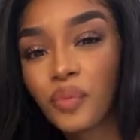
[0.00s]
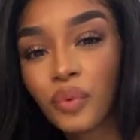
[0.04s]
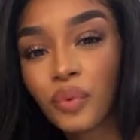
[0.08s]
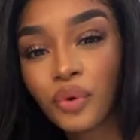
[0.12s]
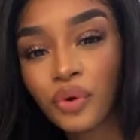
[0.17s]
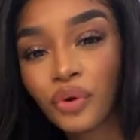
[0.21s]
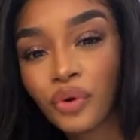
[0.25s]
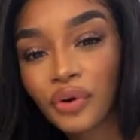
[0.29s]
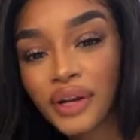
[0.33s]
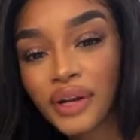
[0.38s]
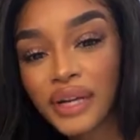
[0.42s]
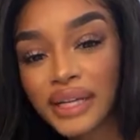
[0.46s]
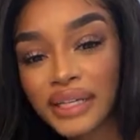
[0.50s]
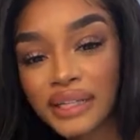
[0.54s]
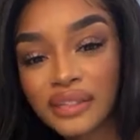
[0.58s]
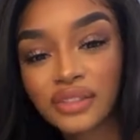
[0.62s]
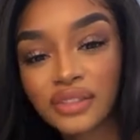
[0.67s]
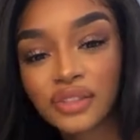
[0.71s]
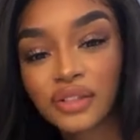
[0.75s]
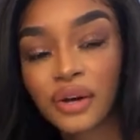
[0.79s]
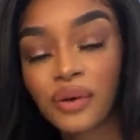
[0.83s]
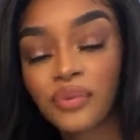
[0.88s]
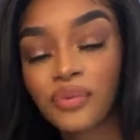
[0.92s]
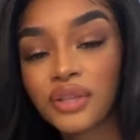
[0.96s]
Boring.
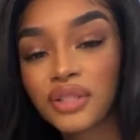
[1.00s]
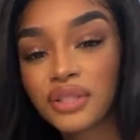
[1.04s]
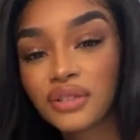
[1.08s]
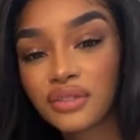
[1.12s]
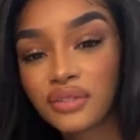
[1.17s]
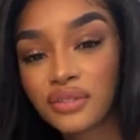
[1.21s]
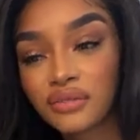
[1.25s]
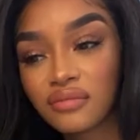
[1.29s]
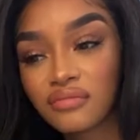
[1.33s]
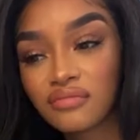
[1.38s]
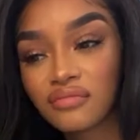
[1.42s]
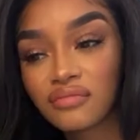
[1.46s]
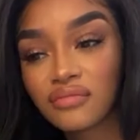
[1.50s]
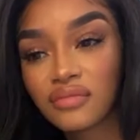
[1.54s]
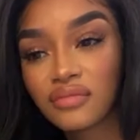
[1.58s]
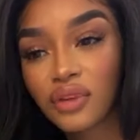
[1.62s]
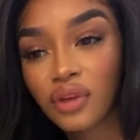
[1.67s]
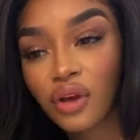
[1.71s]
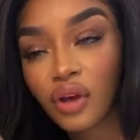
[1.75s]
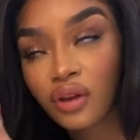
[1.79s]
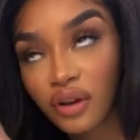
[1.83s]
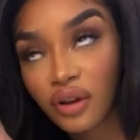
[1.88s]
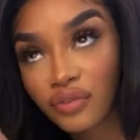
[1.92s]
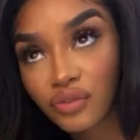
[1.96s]
So I went to
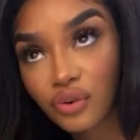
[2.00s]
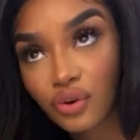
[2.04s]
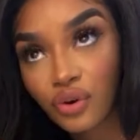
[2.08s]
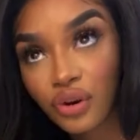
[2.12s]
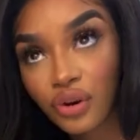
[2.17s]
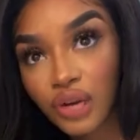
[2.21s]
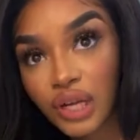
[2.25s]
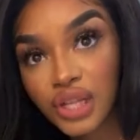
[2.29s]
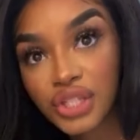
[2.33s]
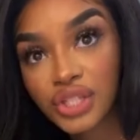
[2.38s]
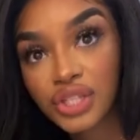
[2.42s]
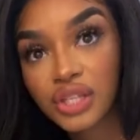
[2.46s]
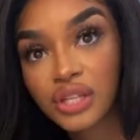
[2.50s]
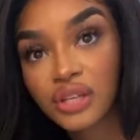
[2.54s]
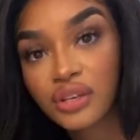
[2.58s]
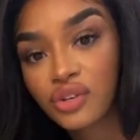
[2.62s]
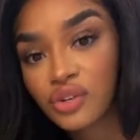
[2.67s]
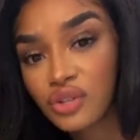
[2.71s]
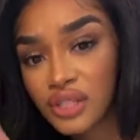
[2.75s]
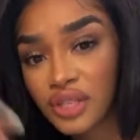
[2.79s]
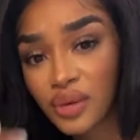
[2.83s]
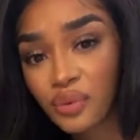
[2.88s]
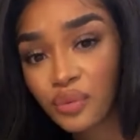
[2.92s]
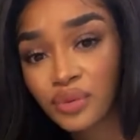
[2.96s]
another college
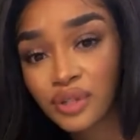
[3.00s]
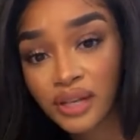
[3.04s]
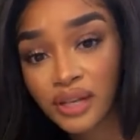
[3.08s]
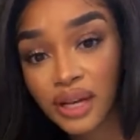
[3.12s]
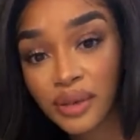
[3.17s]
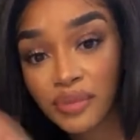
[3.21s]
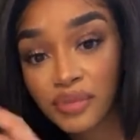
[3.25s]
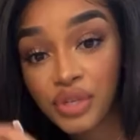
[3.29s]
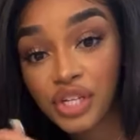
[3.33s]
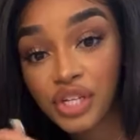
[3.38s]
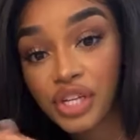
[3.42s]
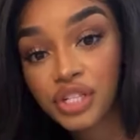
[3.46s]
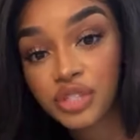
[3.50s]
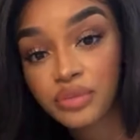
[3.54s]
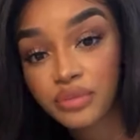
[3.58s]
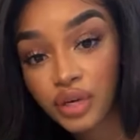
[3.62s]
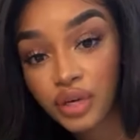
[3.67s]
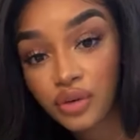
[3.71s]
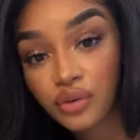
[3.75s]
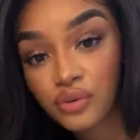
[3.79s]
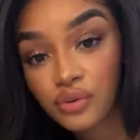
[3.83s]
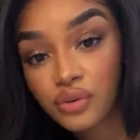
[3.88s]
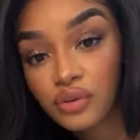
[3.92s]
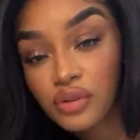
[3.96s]
because they wouldn't let me change my
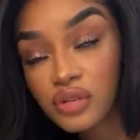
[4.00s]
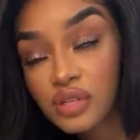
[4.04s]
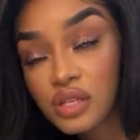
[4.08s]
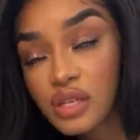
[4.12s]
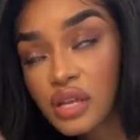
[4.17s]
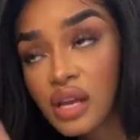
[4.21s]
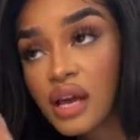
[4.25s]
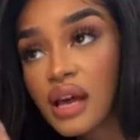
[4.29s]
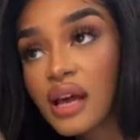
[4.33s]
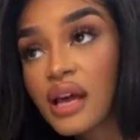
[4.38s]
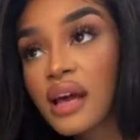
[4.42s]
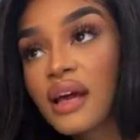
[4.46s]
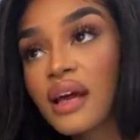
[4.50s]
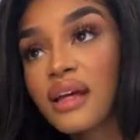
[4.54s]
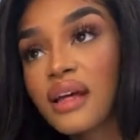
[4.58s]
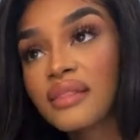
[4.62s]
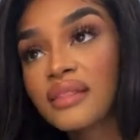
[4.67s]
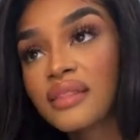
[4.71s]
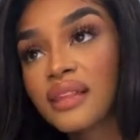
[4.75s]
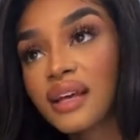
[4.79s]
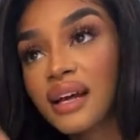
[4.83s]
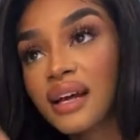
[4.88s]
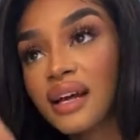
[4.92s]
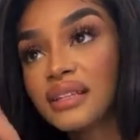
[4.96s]
course.
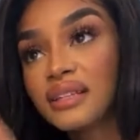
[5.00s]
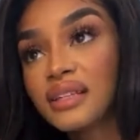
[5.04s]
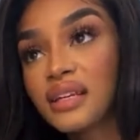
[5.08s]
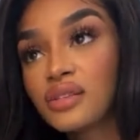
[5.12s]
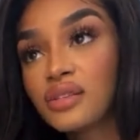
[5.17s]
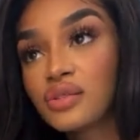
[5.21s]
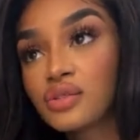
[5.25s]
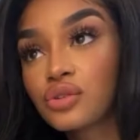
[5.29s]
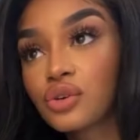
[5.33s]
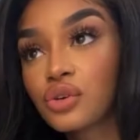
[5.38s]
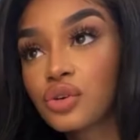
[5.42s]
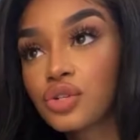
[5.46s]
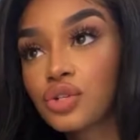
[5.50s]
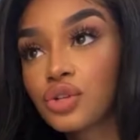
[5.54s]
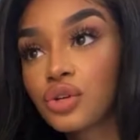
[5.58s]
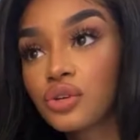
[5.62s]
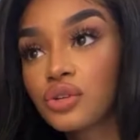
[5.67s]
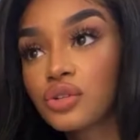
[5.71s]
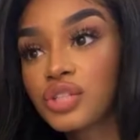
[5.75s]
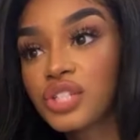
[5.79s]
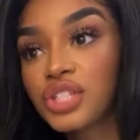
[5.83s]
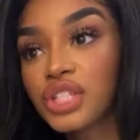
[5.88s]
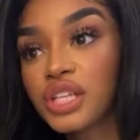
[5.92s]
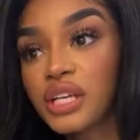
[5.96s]
Then I did
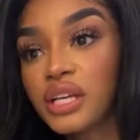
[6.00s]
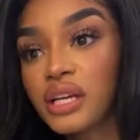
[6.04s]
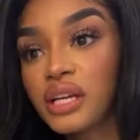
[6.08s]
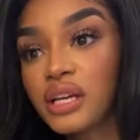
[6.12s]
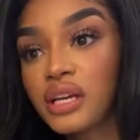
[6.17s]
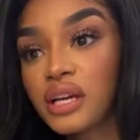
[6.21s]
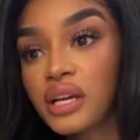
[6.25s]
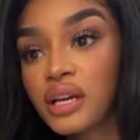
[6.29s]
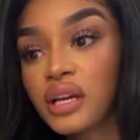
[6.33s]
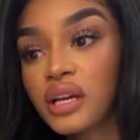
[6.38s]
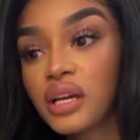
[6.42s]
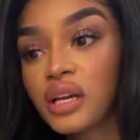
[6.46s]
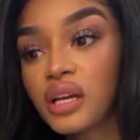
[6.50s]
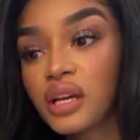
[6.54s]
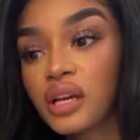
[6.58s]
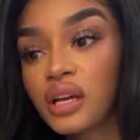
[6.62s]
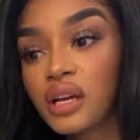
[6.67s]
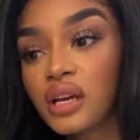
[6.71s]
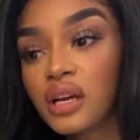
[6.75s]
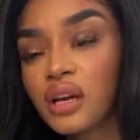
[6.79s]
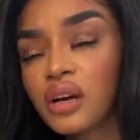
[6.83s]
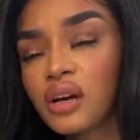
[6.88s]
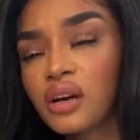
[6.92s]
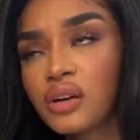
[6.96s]
sociology,
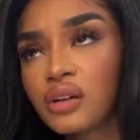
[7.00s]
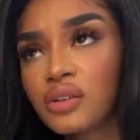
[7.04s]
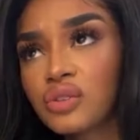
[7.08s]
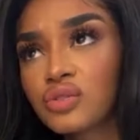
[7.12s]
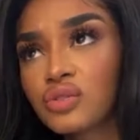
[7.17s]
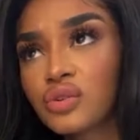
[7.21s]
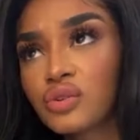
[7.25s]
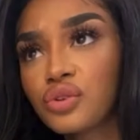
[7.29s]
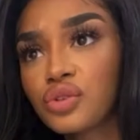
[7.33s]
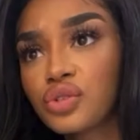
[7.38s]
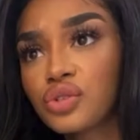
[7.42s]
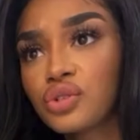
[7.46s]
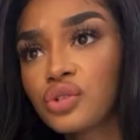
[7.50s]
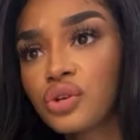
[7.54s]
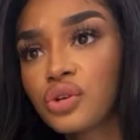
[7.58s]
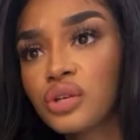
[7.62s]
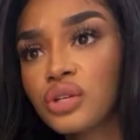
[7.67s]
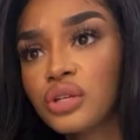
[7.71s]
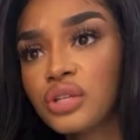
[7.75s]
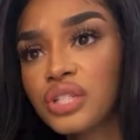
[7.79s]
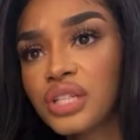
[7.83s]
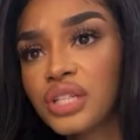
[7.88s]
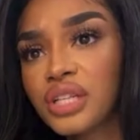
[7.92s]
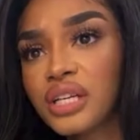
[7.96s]

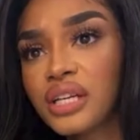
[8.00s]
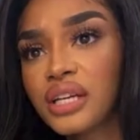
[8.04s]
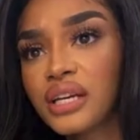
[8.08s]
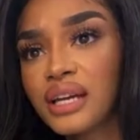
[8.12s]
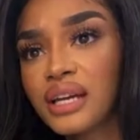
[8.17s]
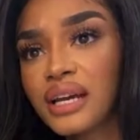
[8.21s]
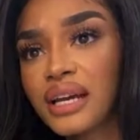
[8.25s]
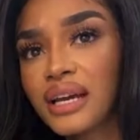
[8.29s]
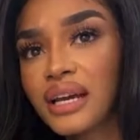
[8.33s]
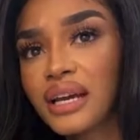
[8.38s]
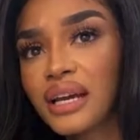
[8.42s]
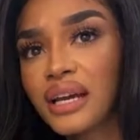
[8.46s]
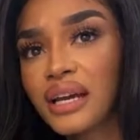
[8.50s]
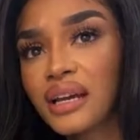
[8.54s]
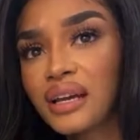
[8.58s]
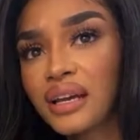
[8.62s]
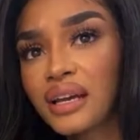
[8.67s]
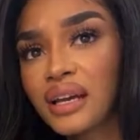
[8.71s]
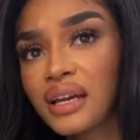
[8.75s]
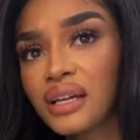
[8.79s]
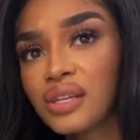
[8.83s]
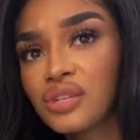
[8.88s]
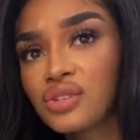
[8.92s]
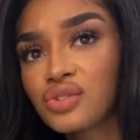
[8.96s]
sociology,
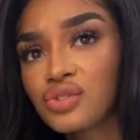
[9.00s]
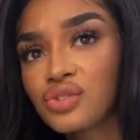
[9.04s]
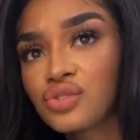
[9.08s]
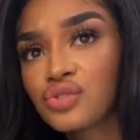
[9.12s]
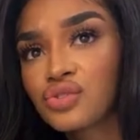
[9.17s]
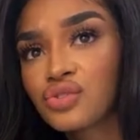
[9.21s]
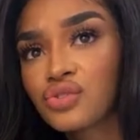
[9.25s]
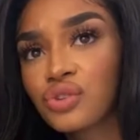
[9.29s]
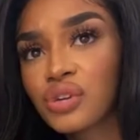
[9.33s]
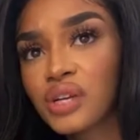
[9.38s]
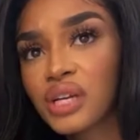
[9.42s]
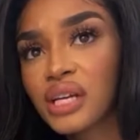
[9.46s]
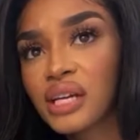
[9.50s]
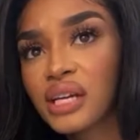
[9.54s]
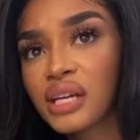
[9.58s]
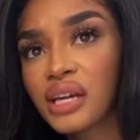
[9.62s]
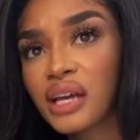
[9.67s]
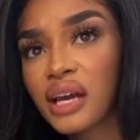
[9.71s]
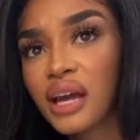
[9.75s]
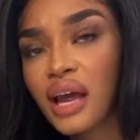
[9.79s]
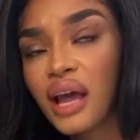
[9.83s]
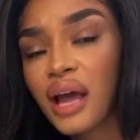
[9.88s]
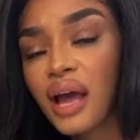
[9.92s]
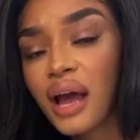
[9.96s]
history,
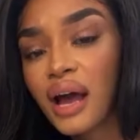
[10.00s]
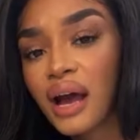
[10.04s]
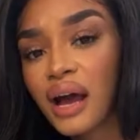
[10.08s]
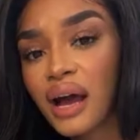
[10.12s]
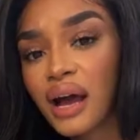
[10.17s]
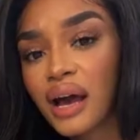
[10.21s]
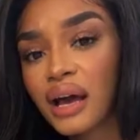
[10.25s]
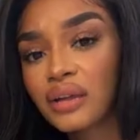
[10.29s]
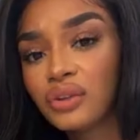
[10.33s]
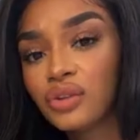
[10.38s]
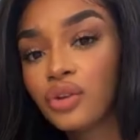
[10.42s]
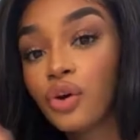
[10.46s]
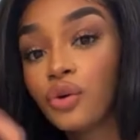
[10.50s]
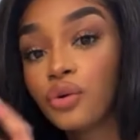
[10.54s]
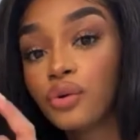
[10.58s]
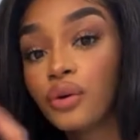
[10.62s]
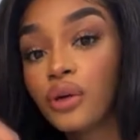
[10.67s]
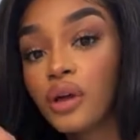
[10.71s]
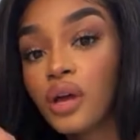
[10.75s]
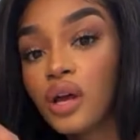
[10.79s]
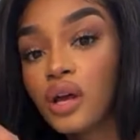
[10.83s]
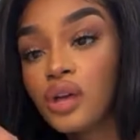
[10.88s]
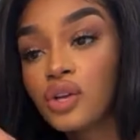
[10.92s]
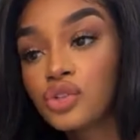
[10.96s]
uh, no,
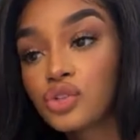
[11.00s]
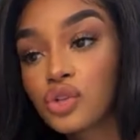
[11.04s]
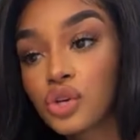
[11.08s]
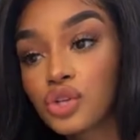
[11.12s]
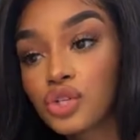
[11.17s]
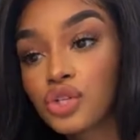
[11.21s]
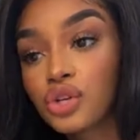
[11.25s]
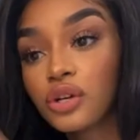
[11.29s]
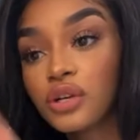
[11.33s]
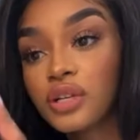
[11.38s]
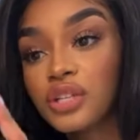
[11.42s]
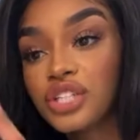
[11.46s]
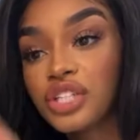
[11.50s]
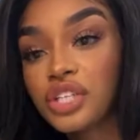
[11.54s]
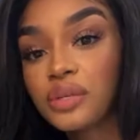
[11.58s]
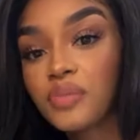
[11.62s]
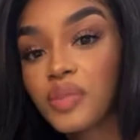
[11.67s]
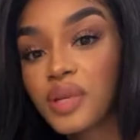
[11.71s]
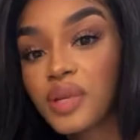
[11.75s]
sociology,